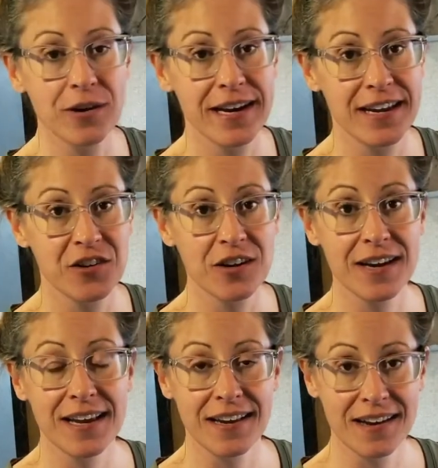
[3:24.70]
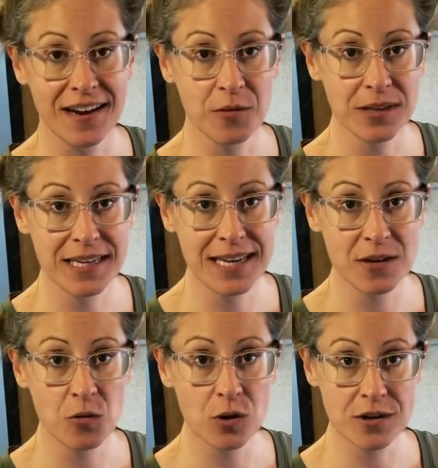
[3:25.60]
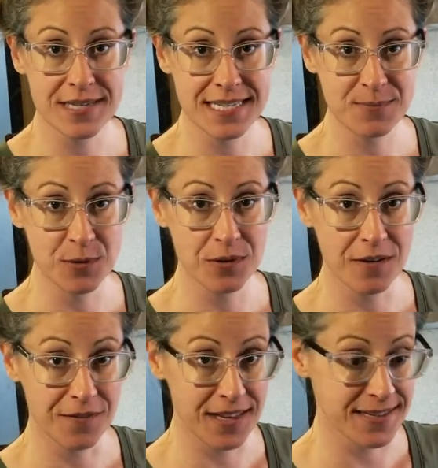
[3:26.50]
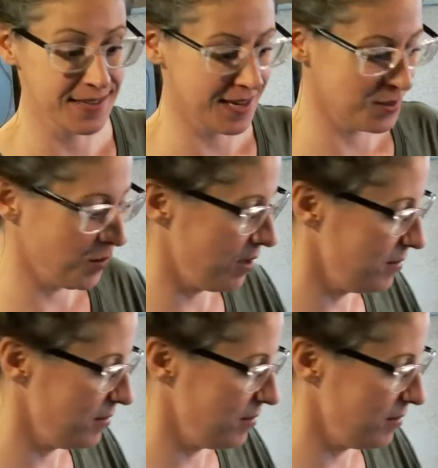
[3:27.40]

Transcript: coriander, and I only need a 1/4 teaspoon of this as